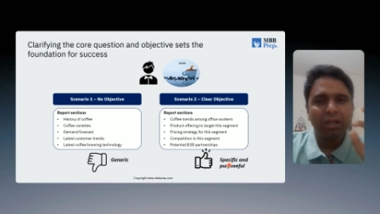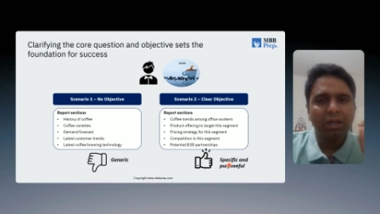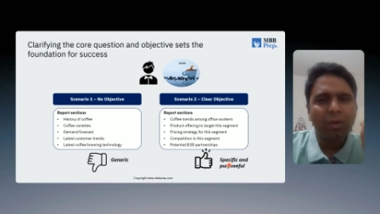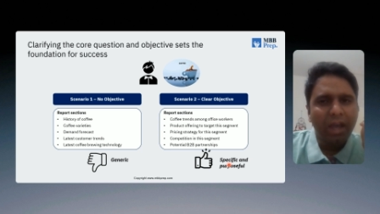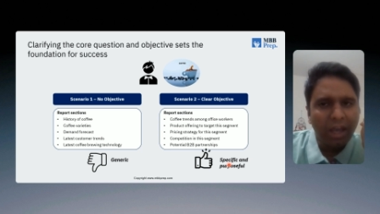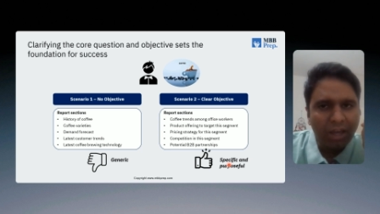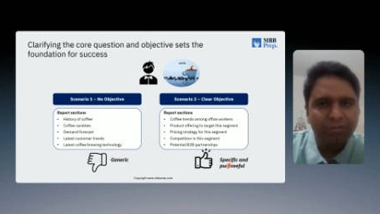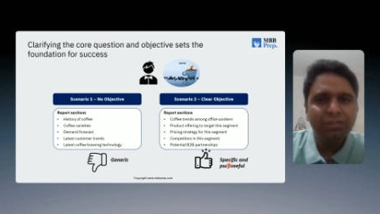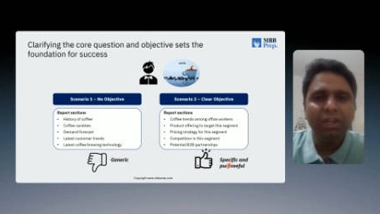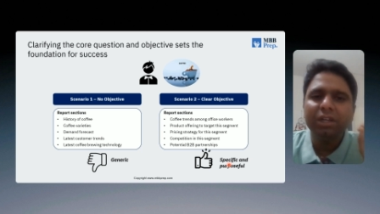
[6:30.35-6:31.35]
Now,
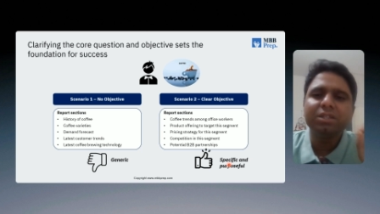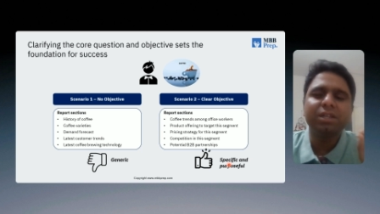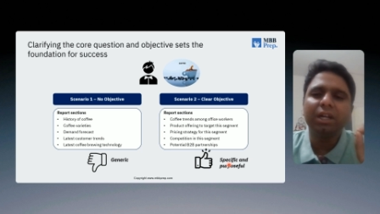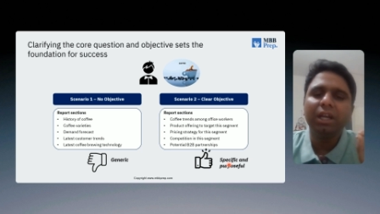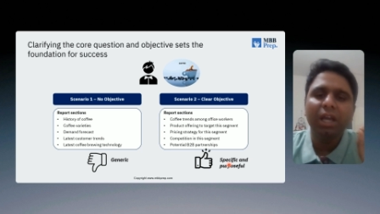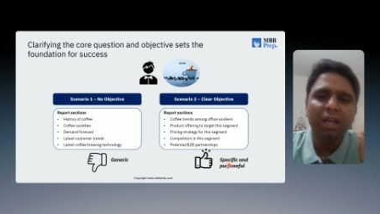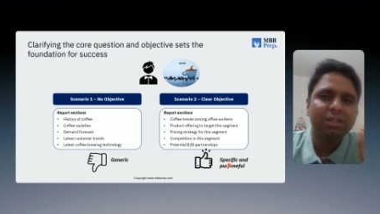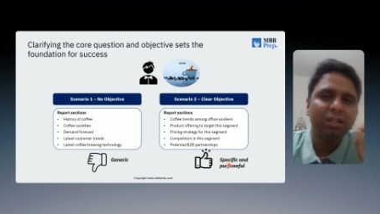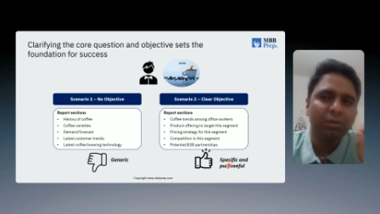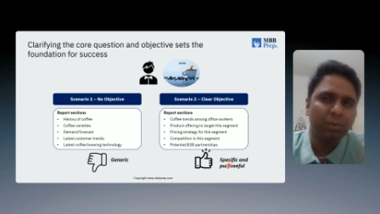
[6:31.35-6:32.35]
every consulting
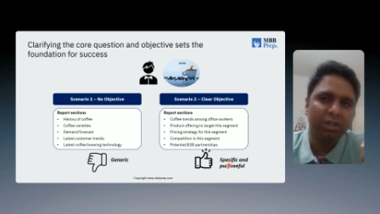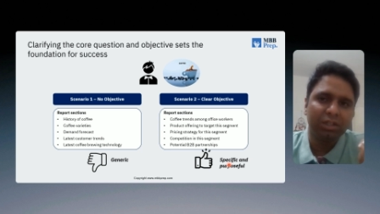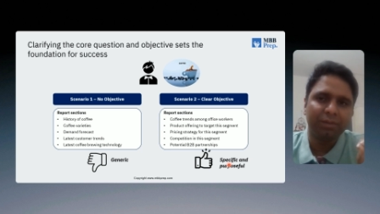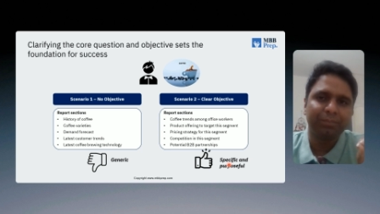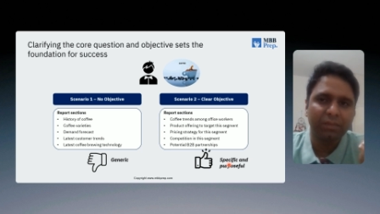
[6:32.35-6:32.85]
case in the world,